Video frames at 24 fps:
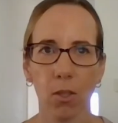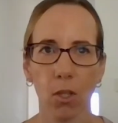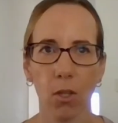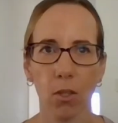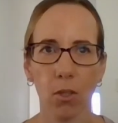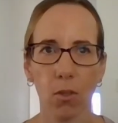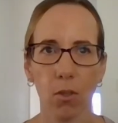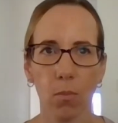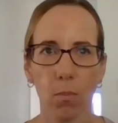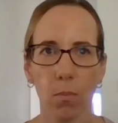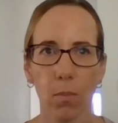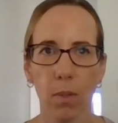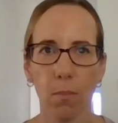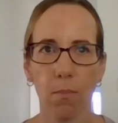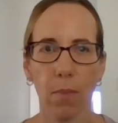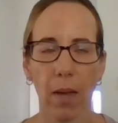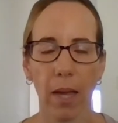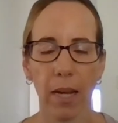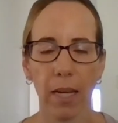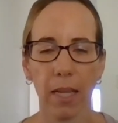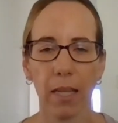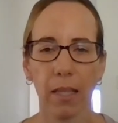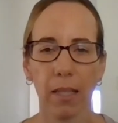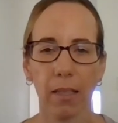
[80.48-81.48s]
Turned to a bit
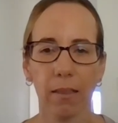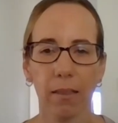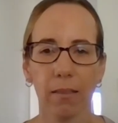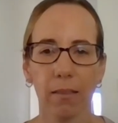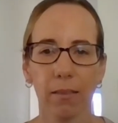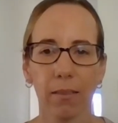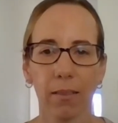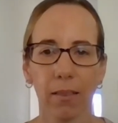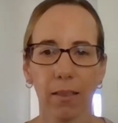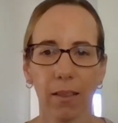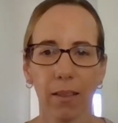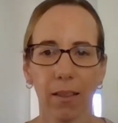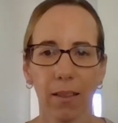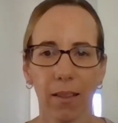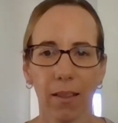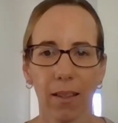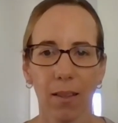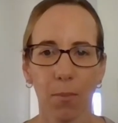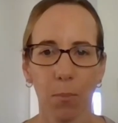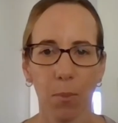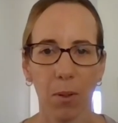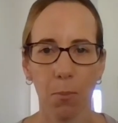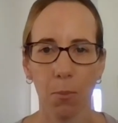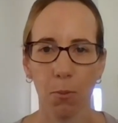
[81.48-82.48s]
manic and
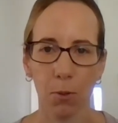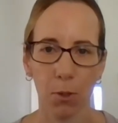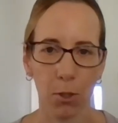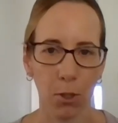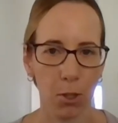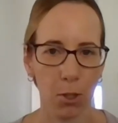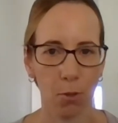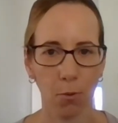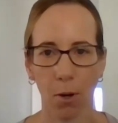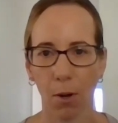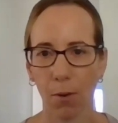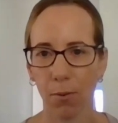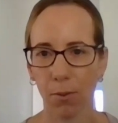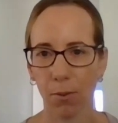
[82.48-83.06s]
people were just throwing